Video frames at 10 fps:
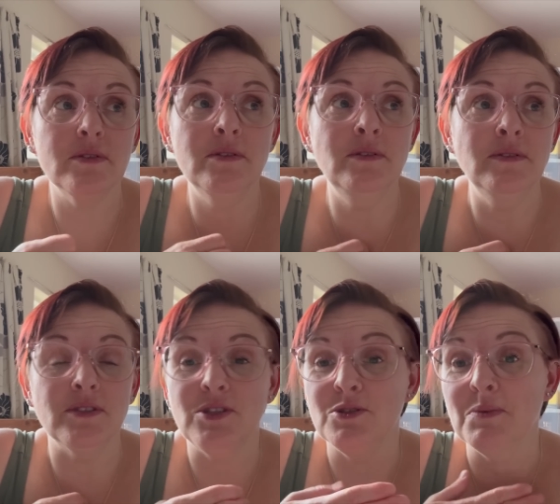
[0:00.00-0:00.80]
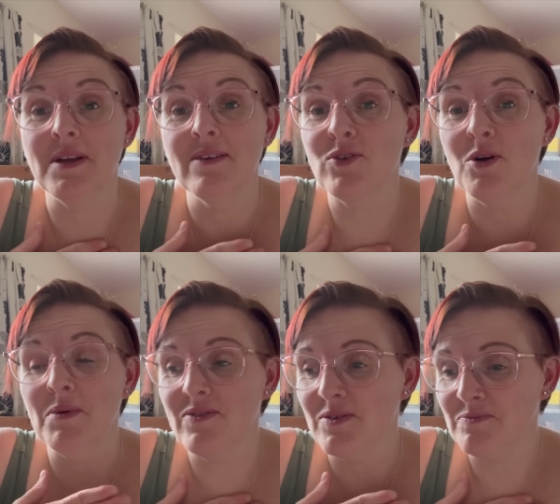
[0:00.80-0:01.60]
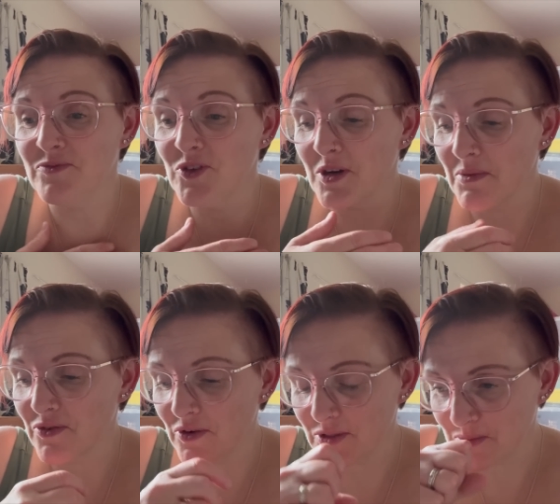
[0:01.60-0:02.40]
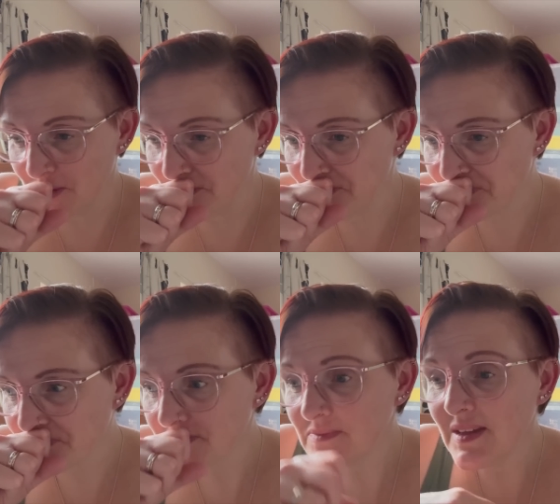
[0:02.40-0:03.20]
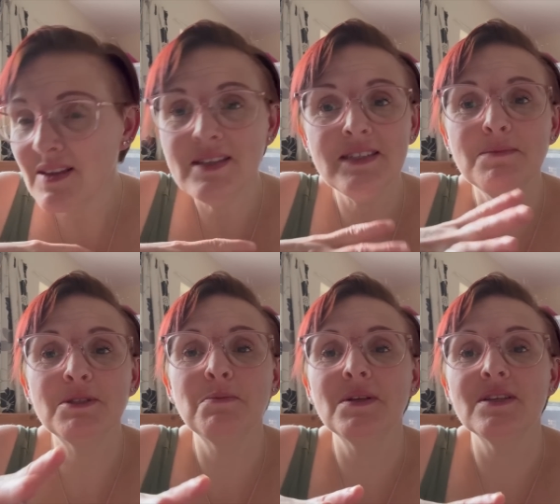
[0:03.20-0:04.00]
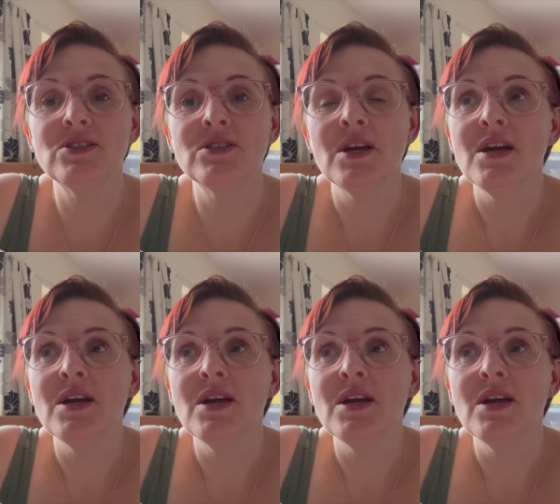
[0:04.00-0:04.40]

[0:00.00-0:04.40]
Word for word: excuse me i've got a bit of a frog in my throat this morning there seems to be this